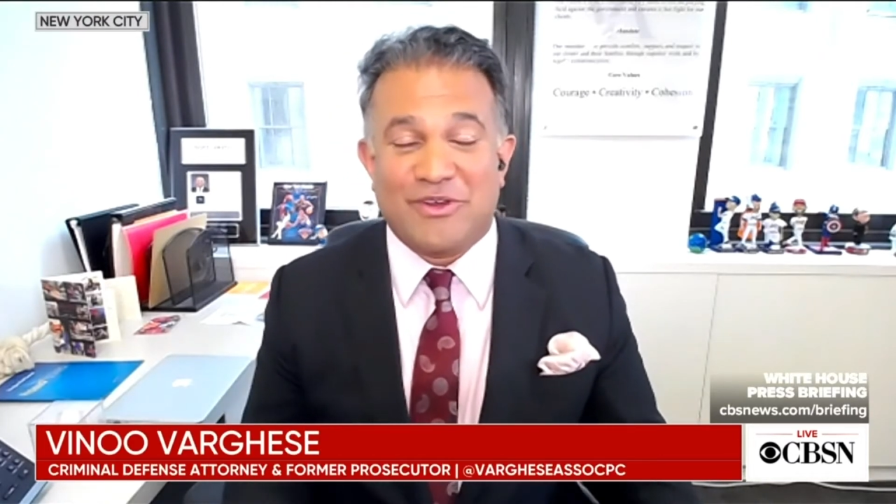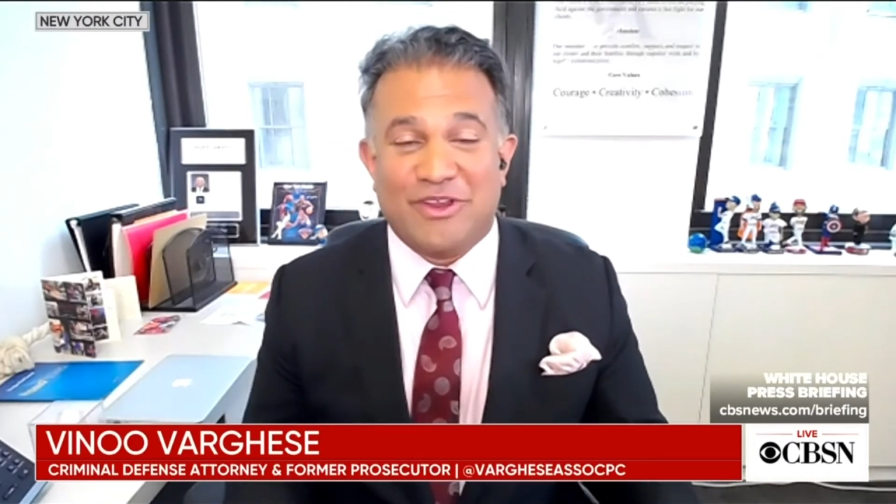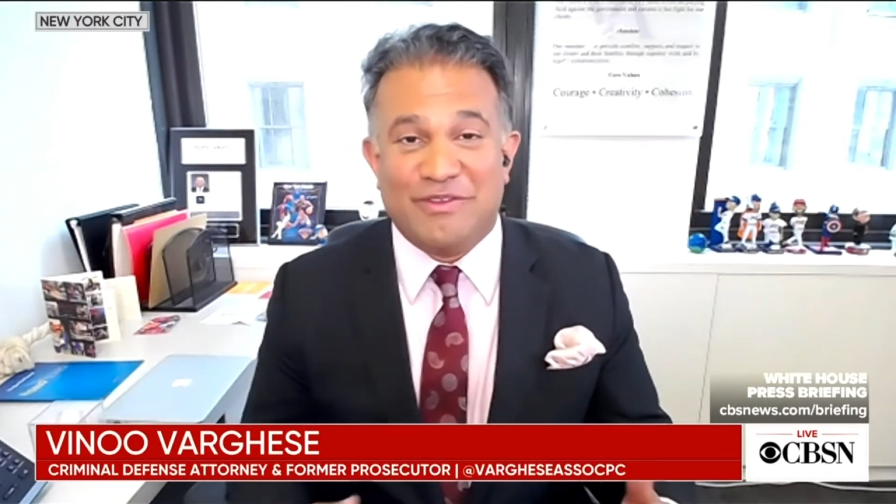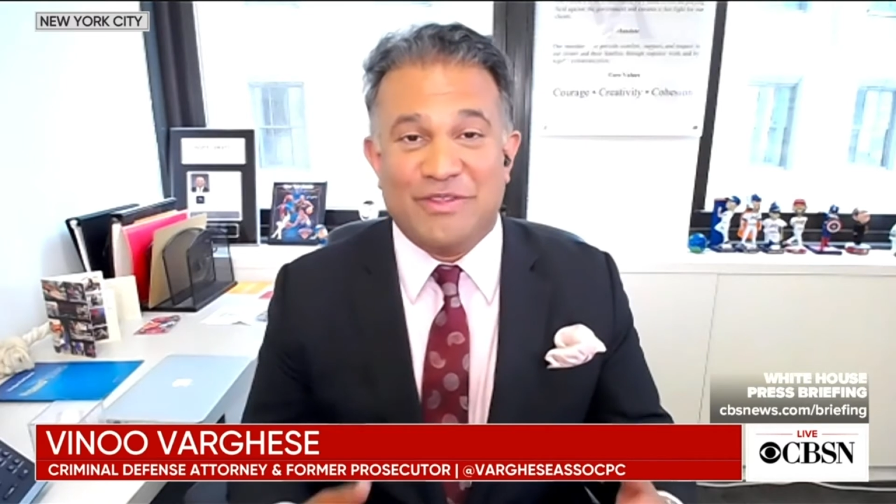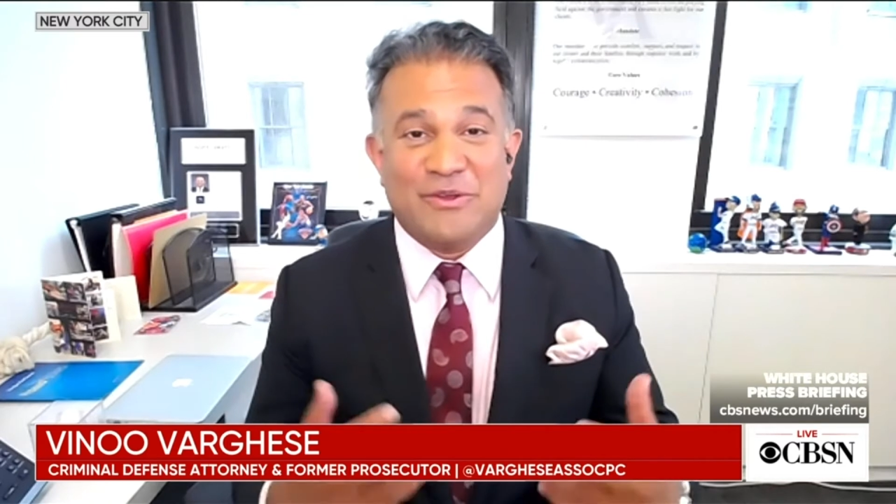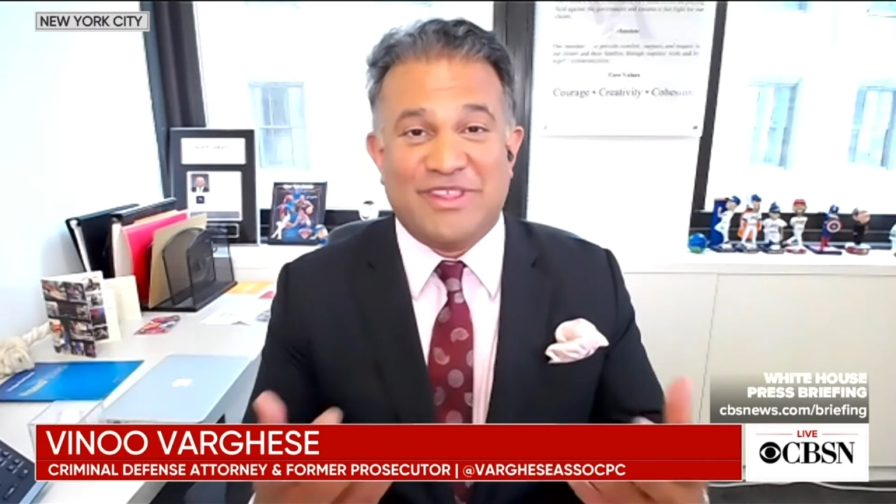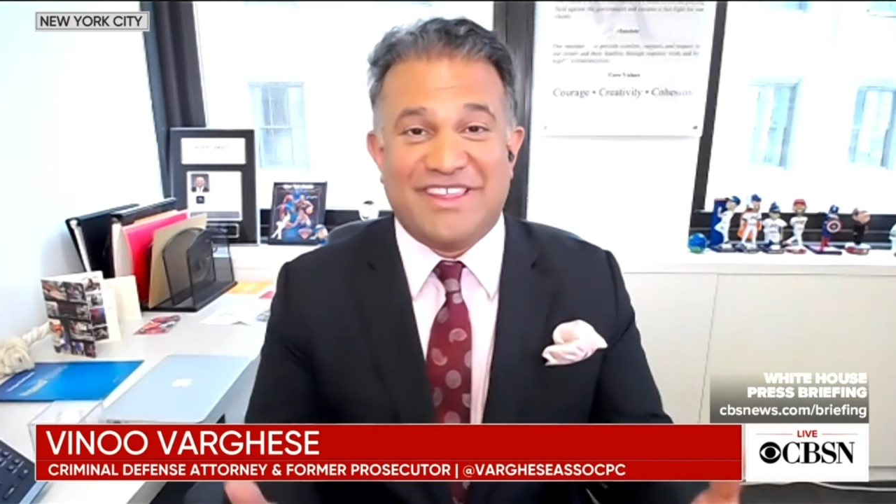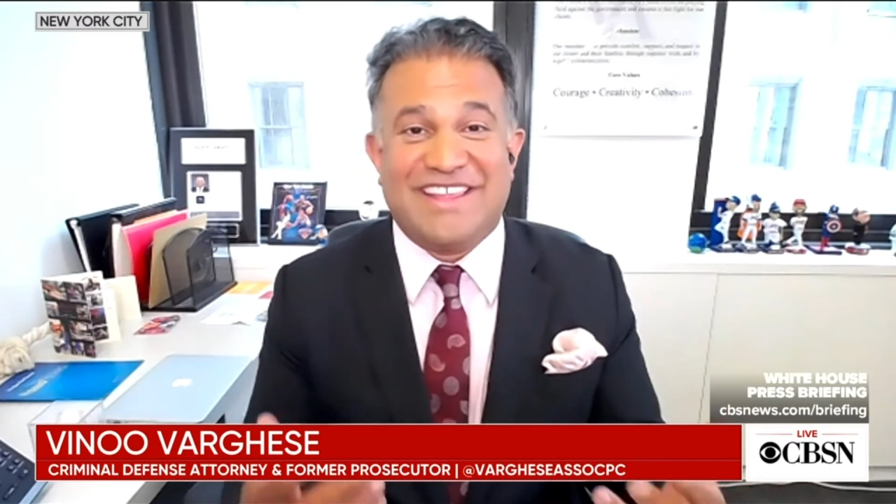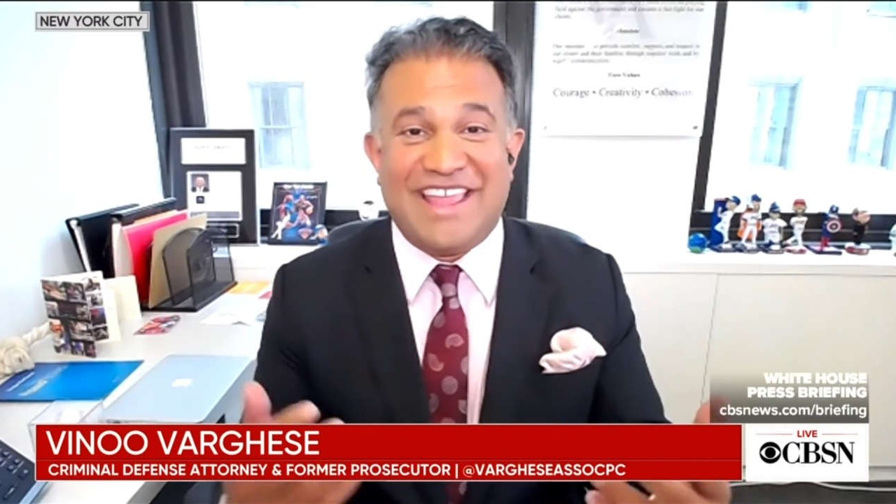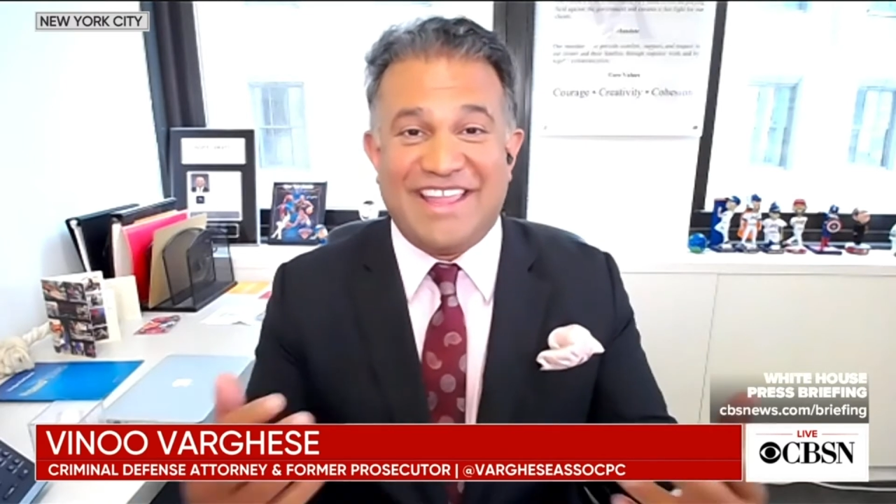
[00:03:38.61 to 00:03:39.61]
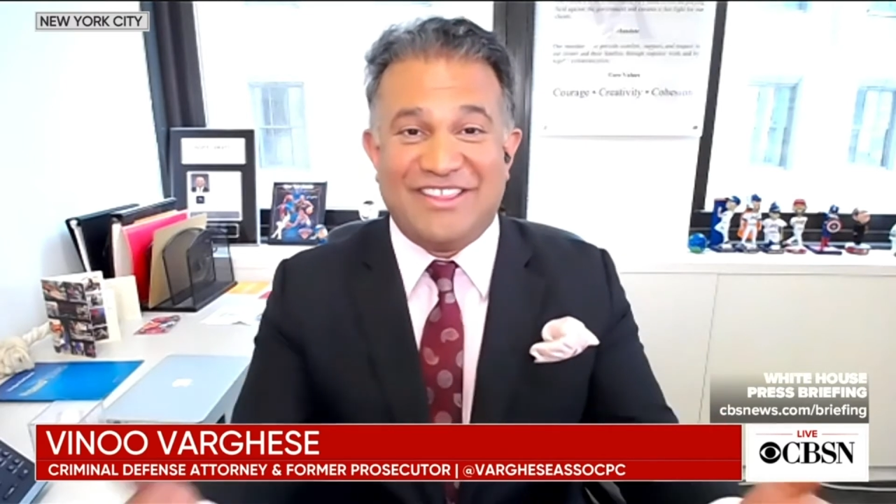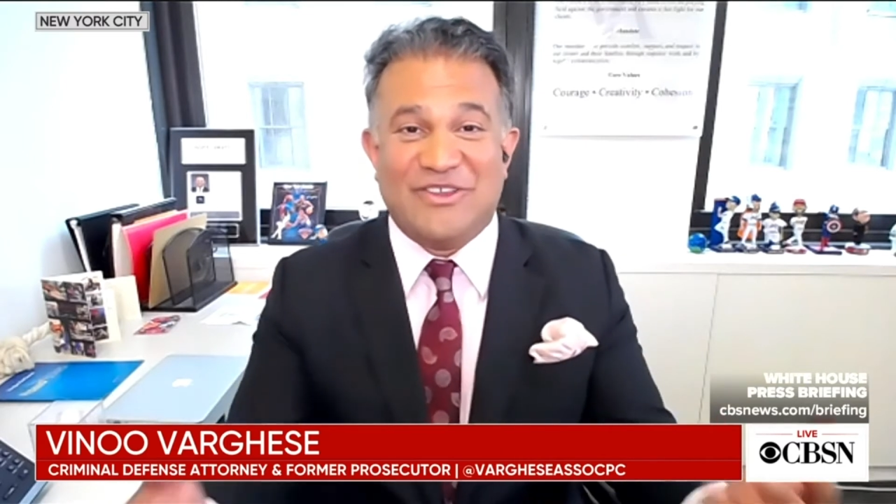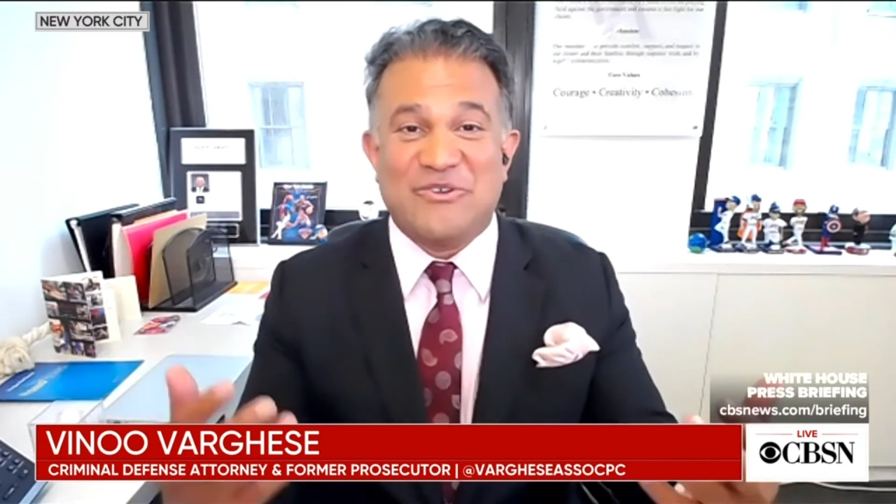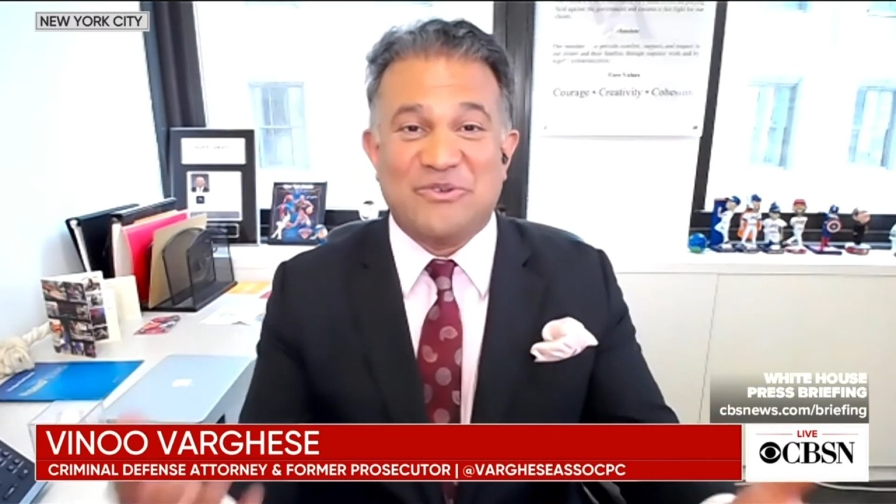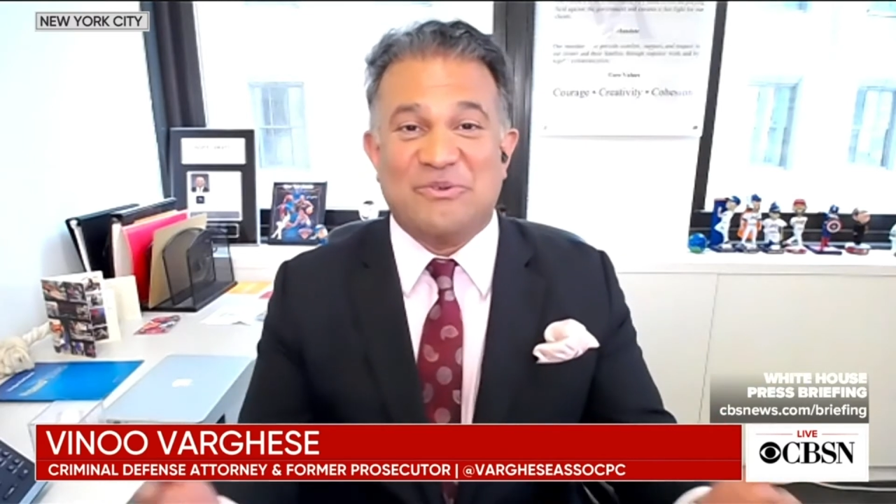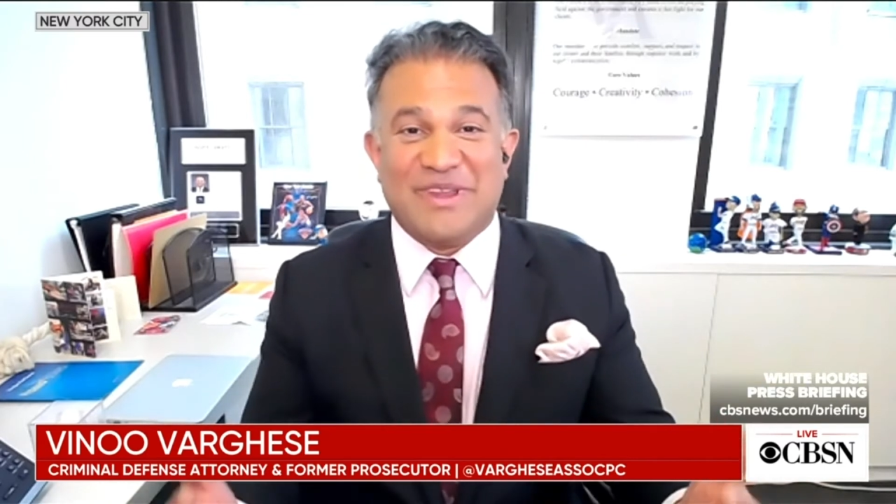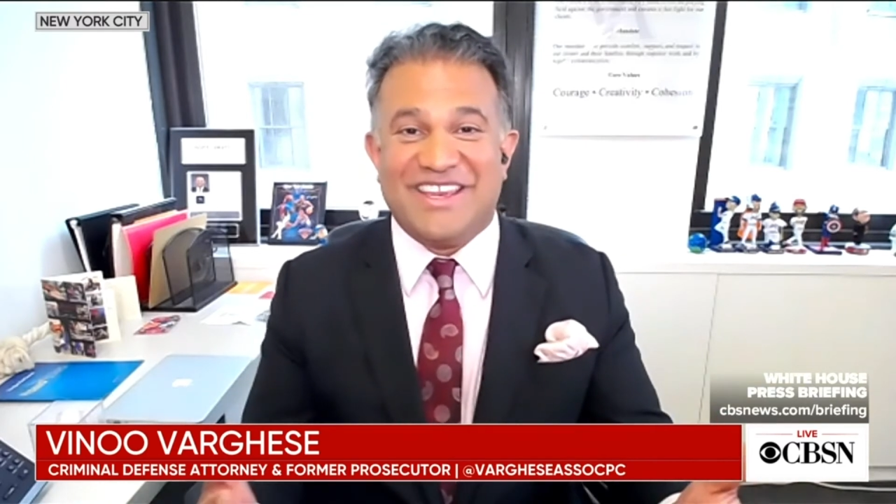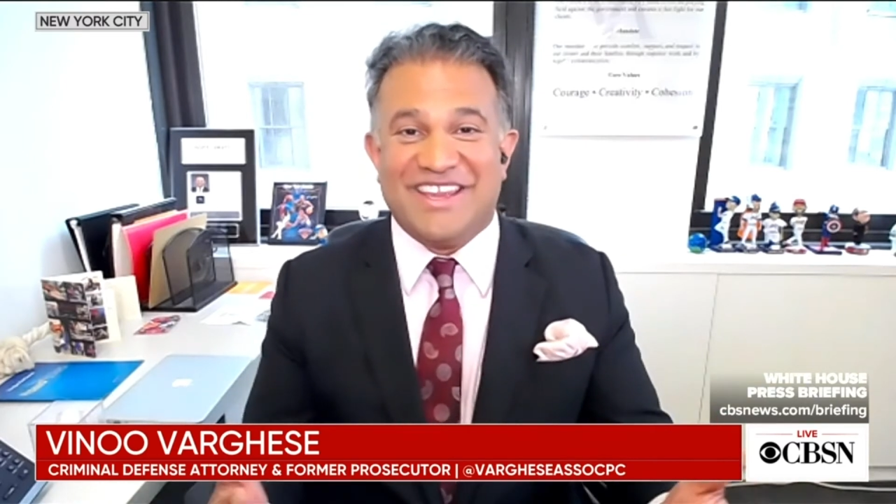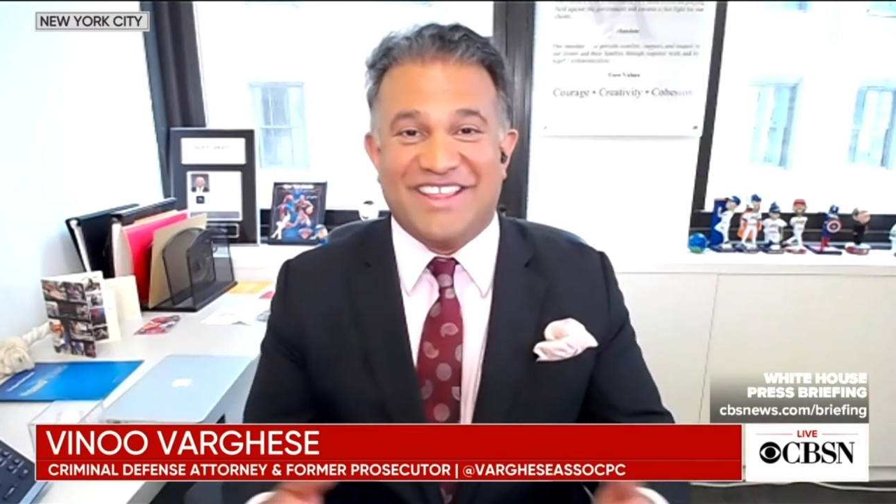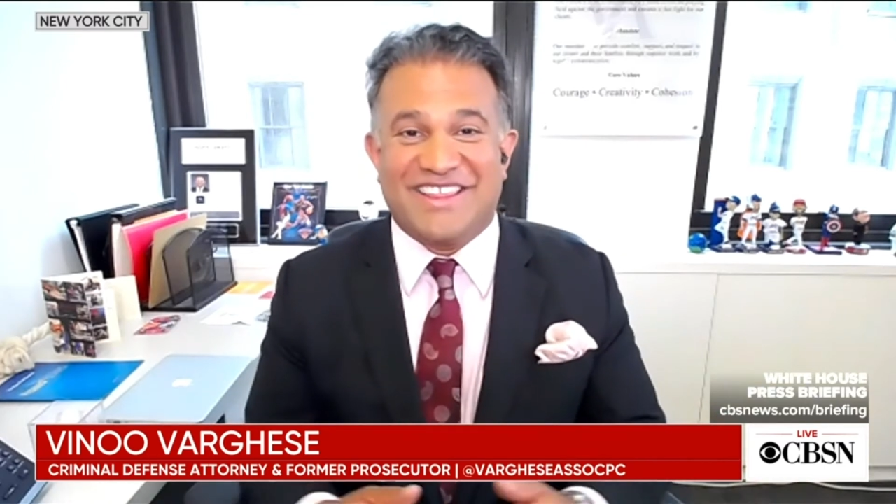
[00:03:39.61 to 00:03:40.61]
even though it's the state's own
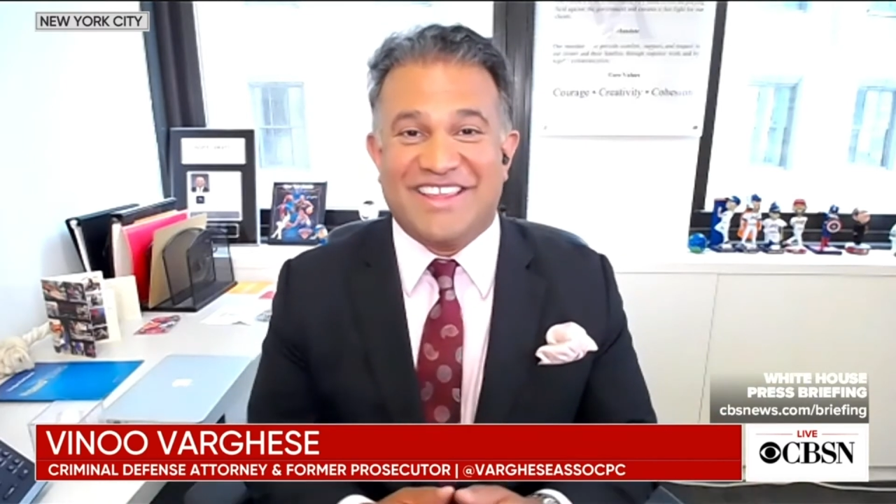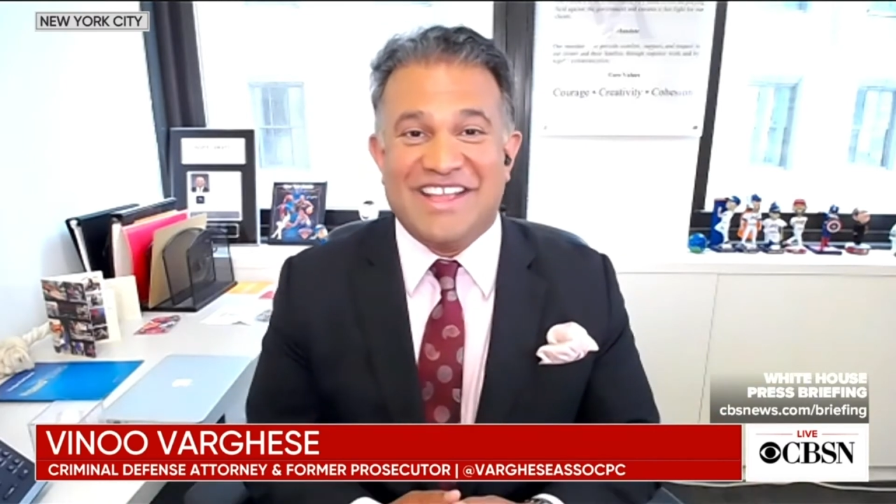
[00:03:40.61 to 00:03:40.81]
witness.